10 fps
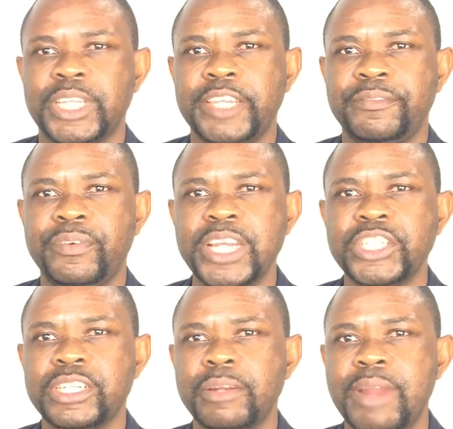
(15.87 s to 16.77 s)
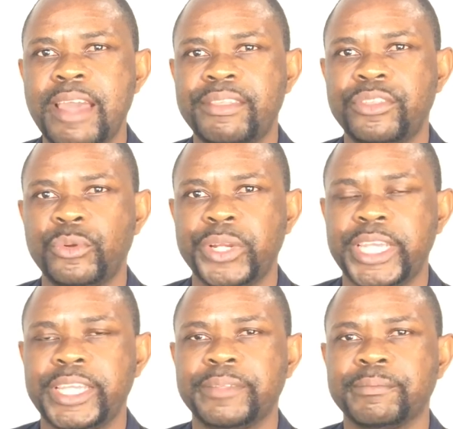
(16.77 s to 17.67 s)
In French, there are
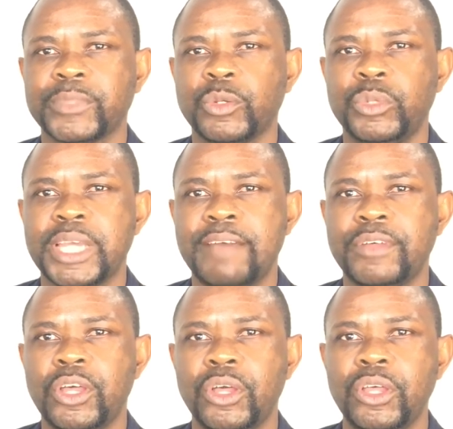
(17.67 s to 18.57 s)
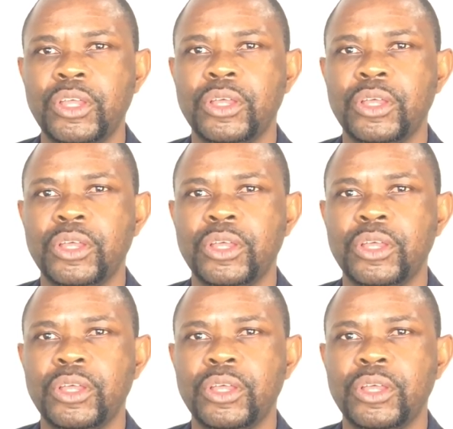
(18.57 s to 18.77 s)
three. We have un,